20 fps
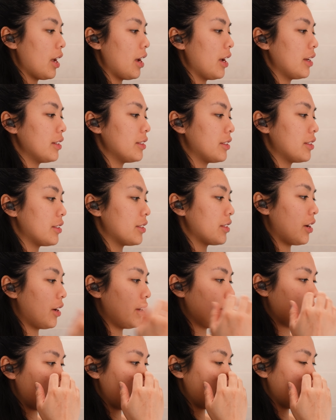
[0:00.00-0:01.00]

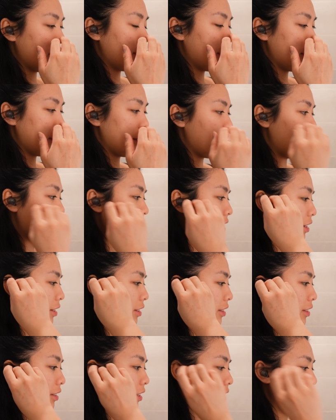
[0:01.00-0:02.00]
Installing
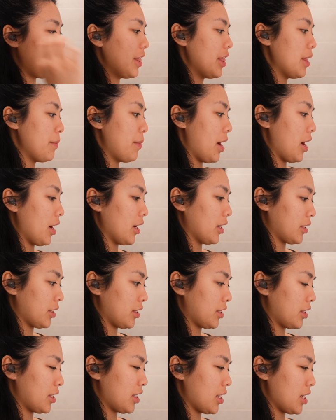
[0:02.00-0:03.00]
in the
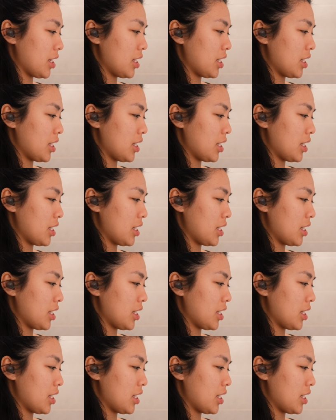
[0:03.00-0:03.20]
box.